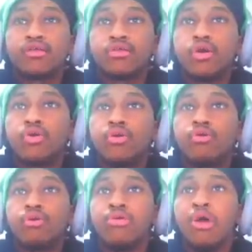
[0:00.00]
No, no,
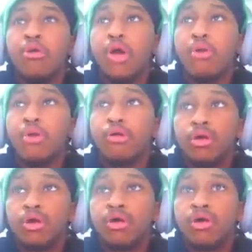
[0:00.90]
no, no, no, no,
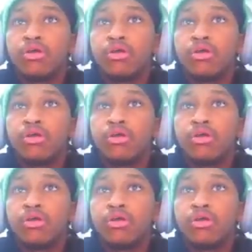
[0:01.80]
no. Oh,